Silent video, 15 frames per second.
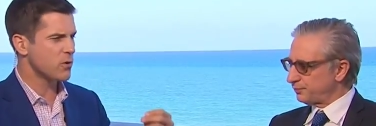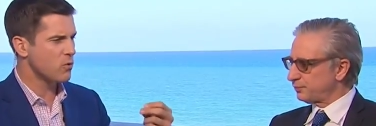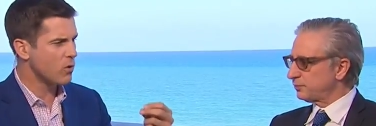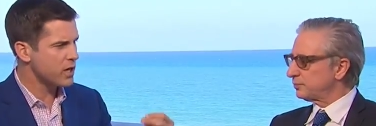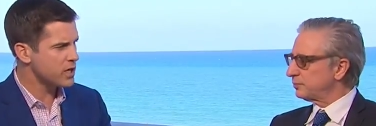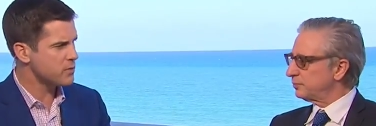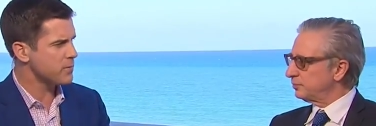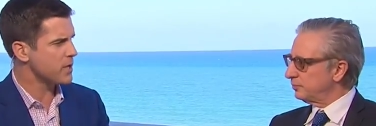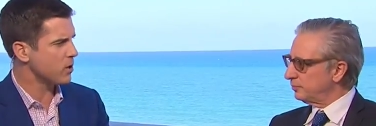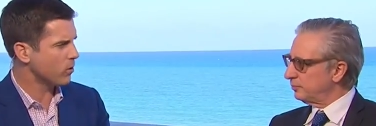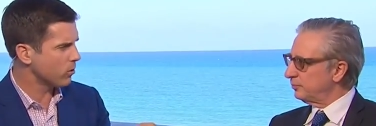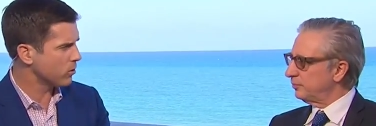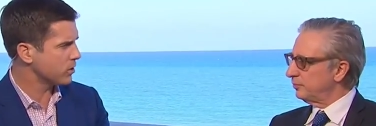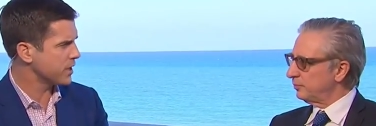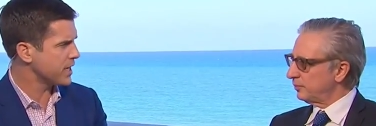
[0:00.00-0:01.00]
Speaker 1: we wanted to be
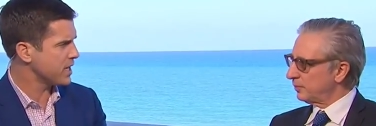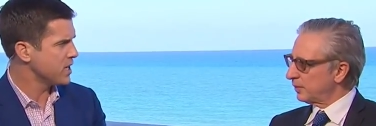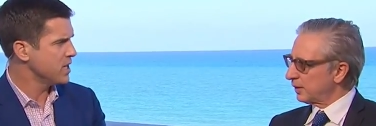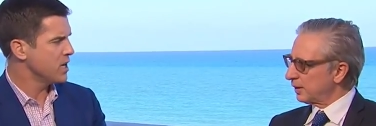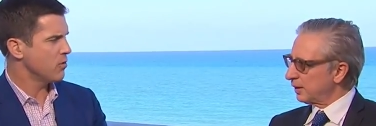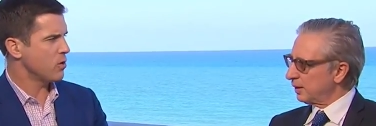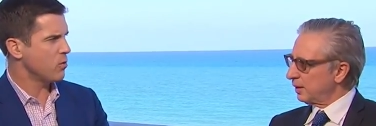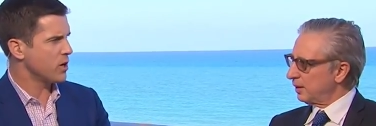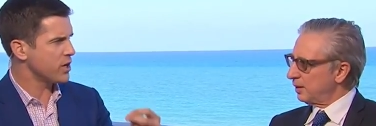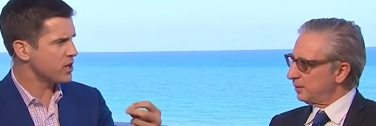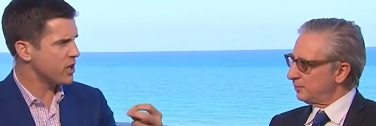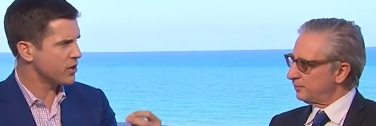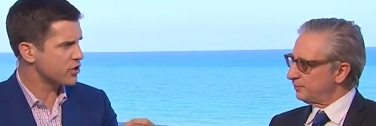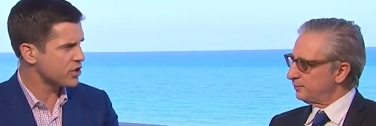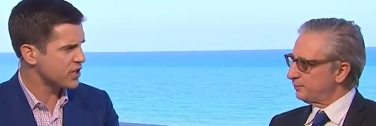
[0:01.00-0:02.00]
early. We wanted
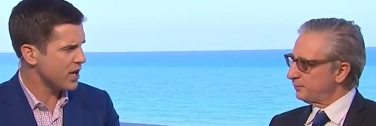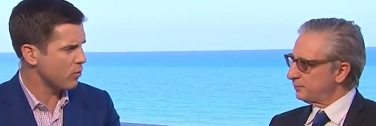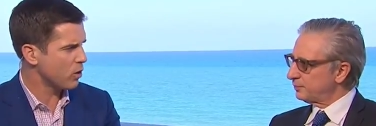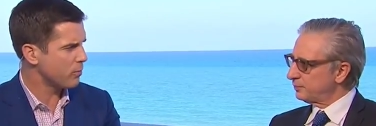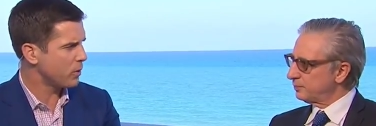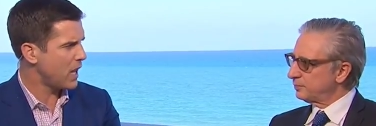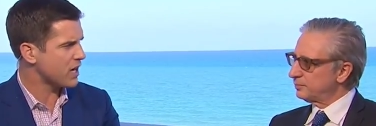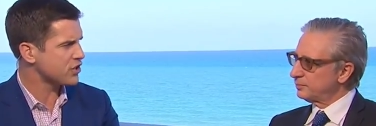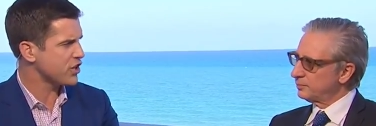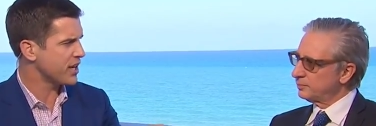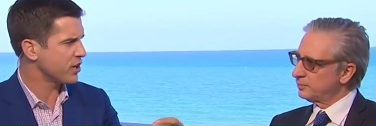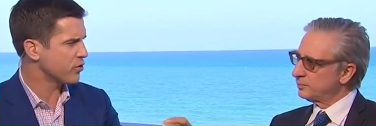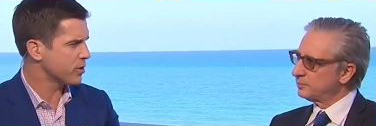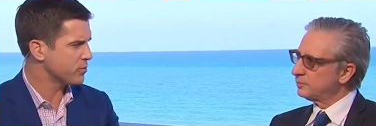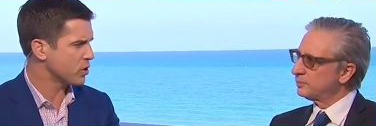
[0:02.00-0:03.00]
to understand where
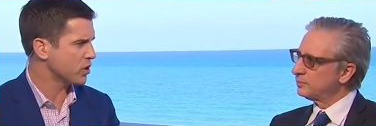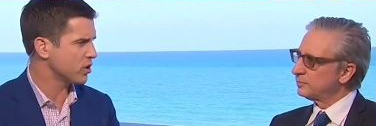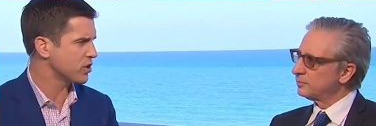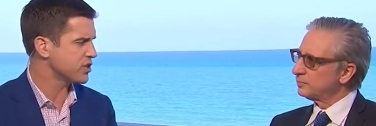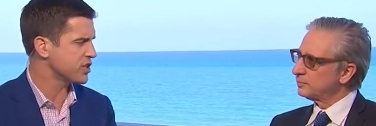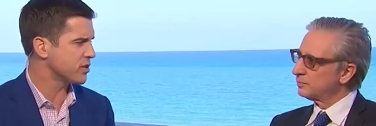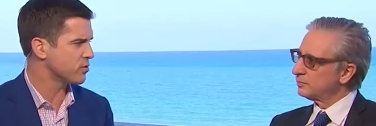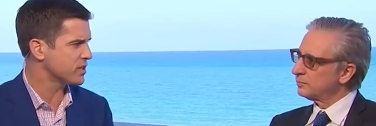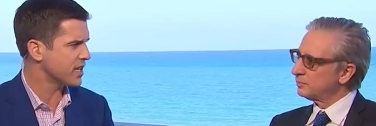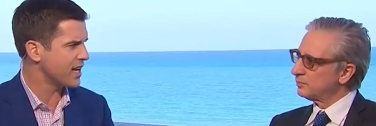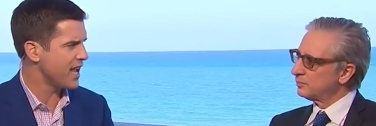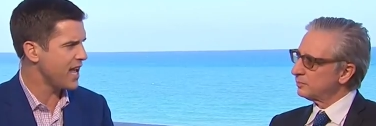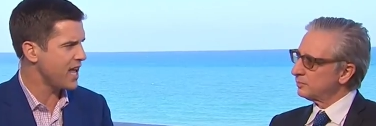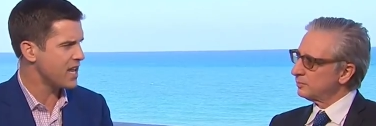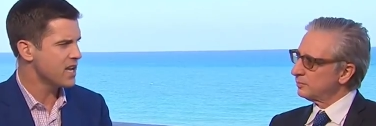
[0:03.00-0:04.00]
blockchain and cryptocurrency was going
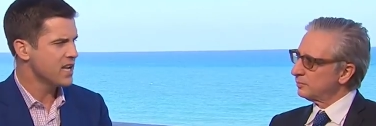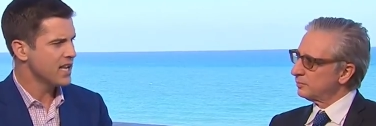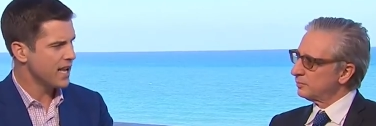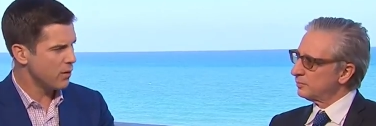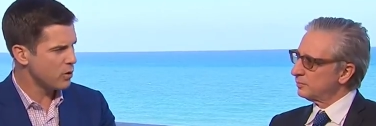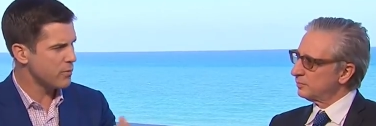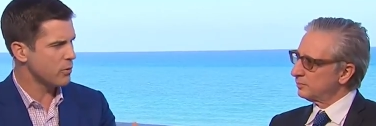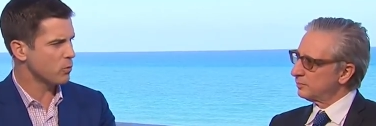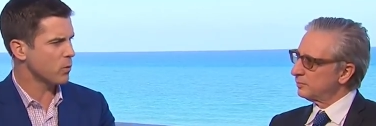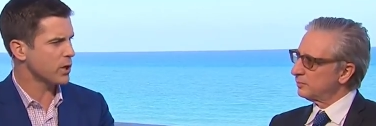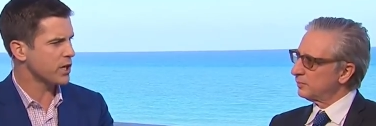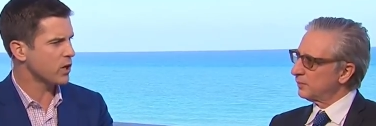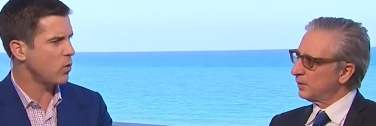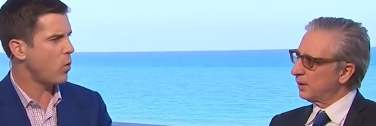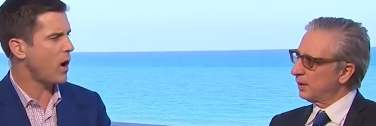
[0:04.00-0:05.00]
to head, and we've been
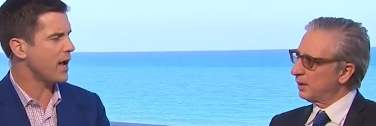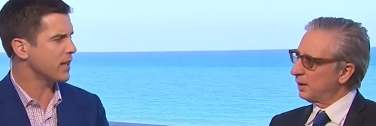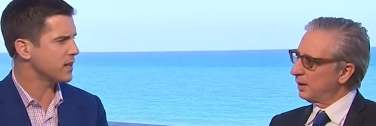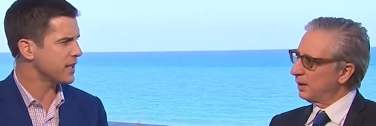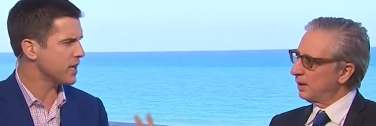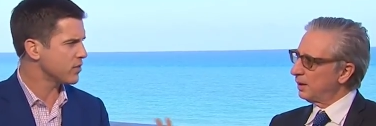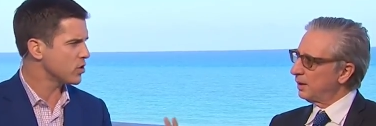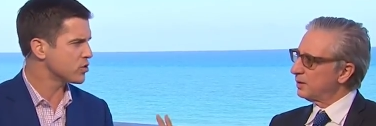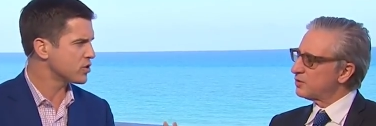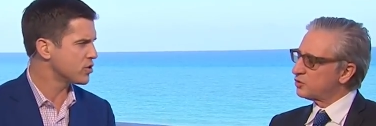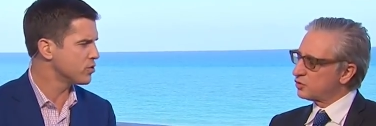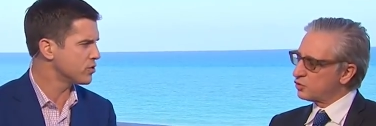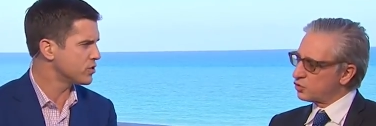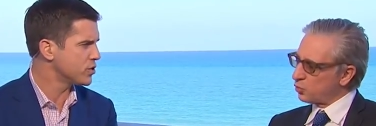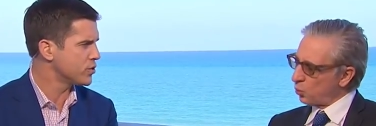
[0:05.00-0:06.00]
working quietly on those
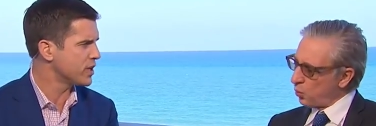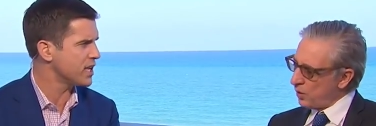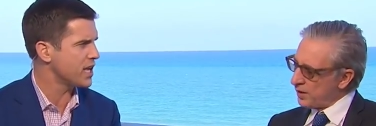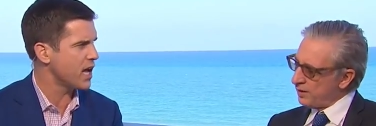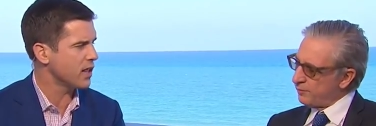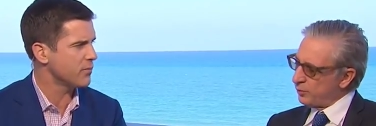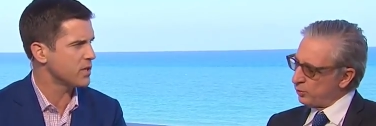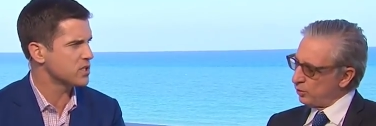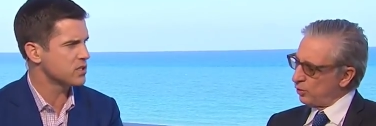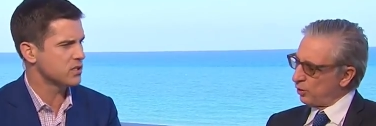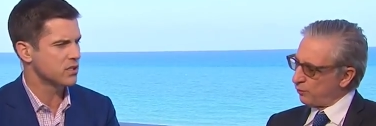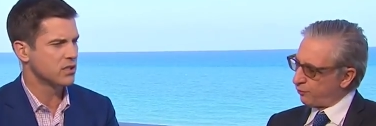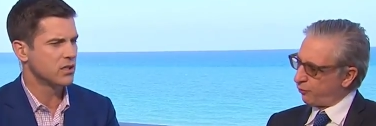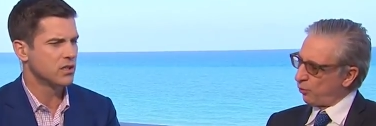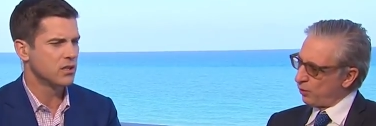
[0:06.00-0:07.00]
two.
Speaker 2: So what have you
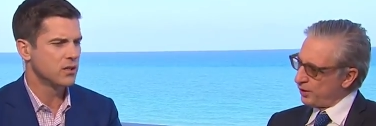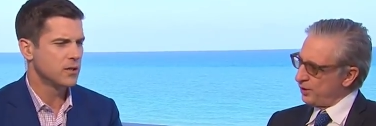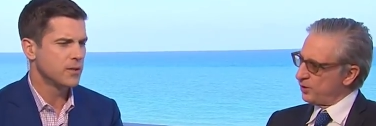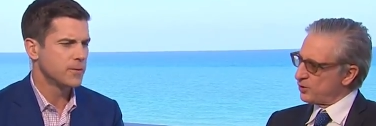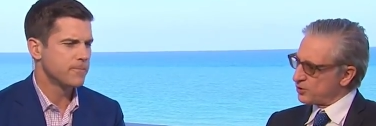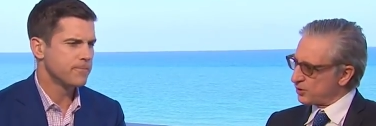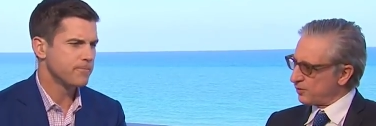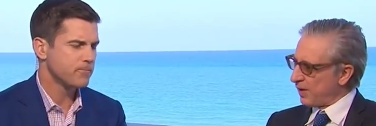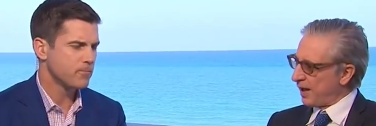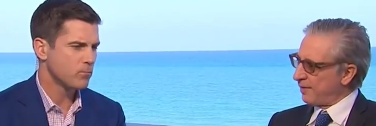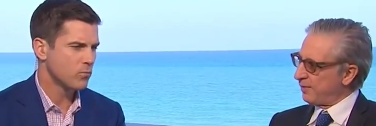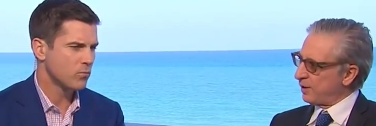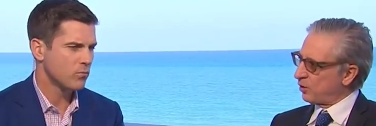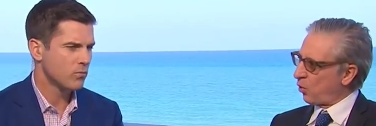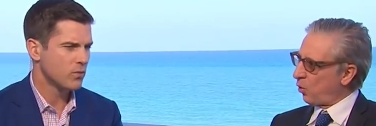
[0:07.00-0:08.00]
learned? 4 years of
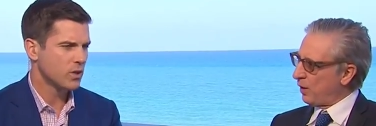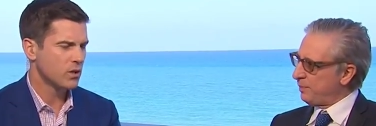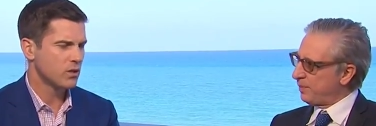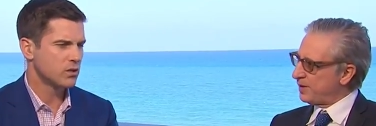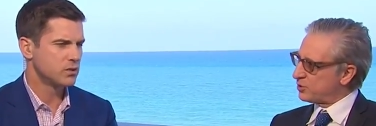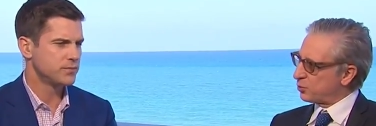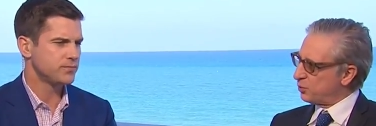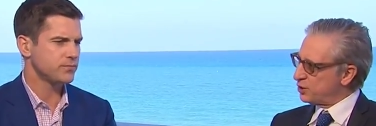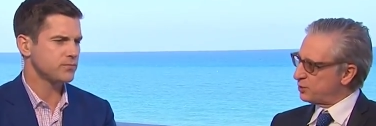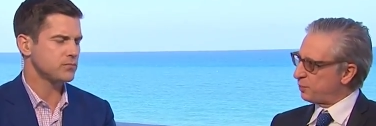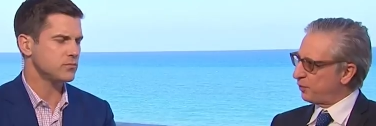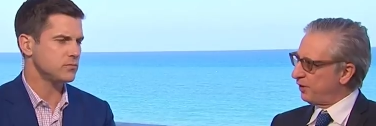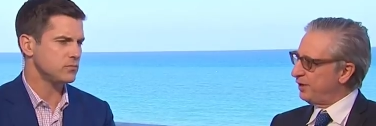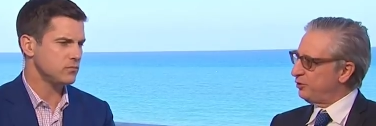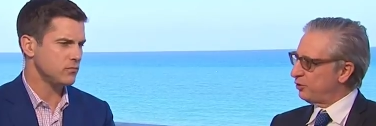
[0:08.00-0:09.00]
having Coinbase
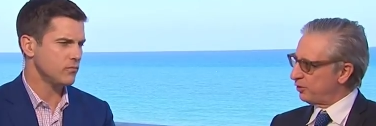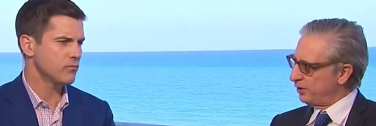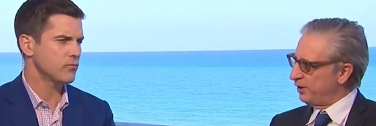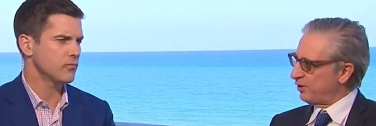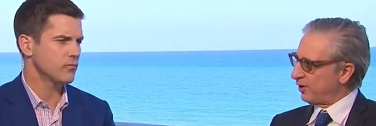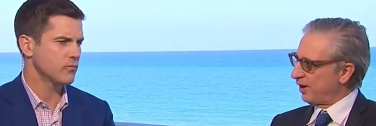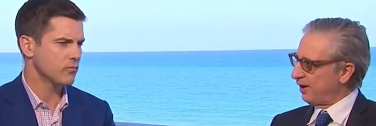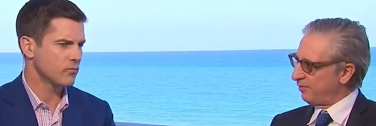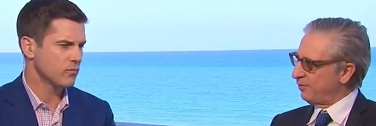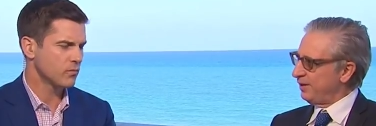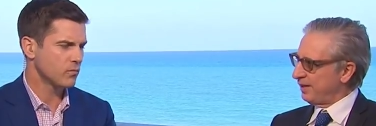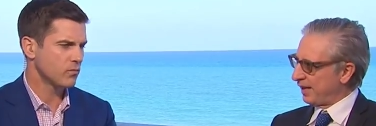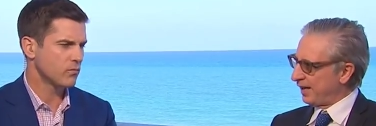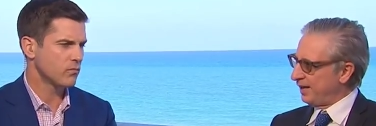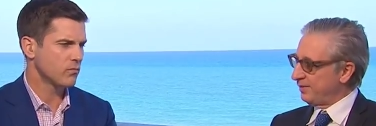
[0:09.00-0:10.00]
whisper in your ear every
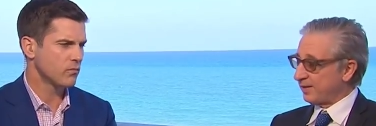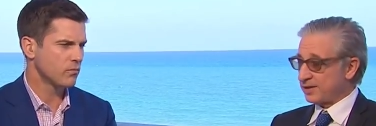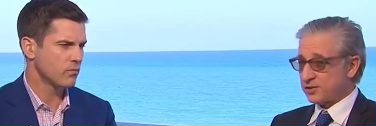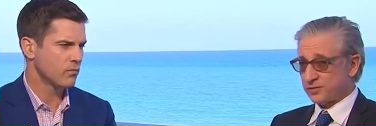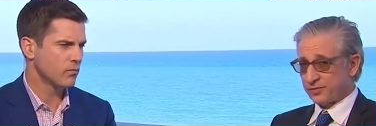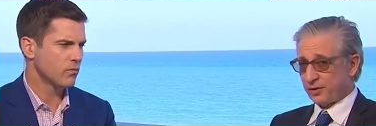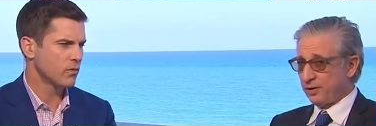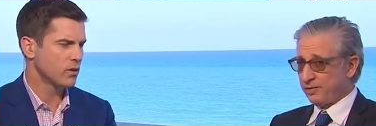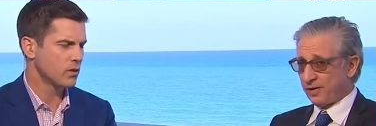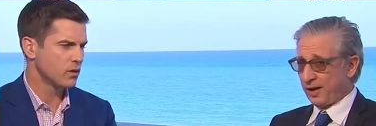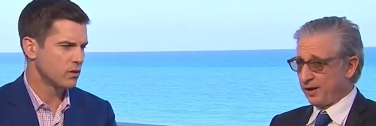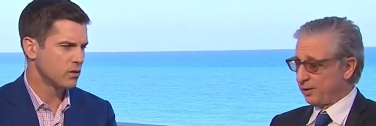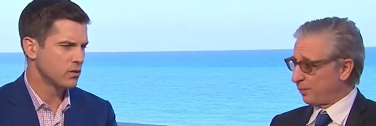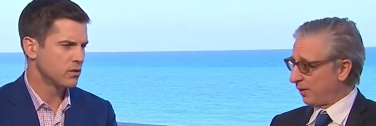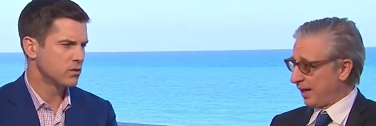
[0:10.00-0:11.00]
day. That's a very
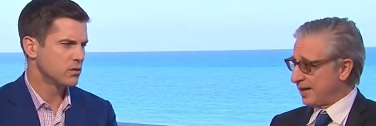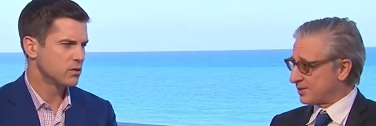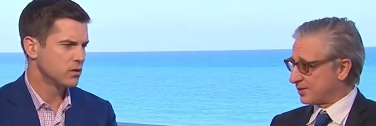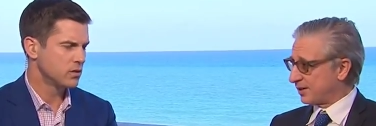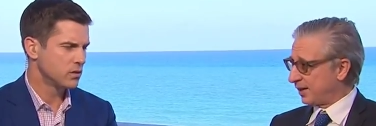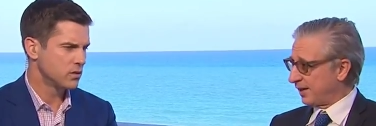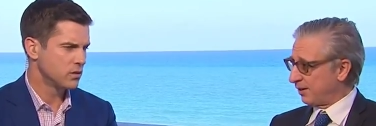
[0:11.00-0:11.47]
valuable asset. I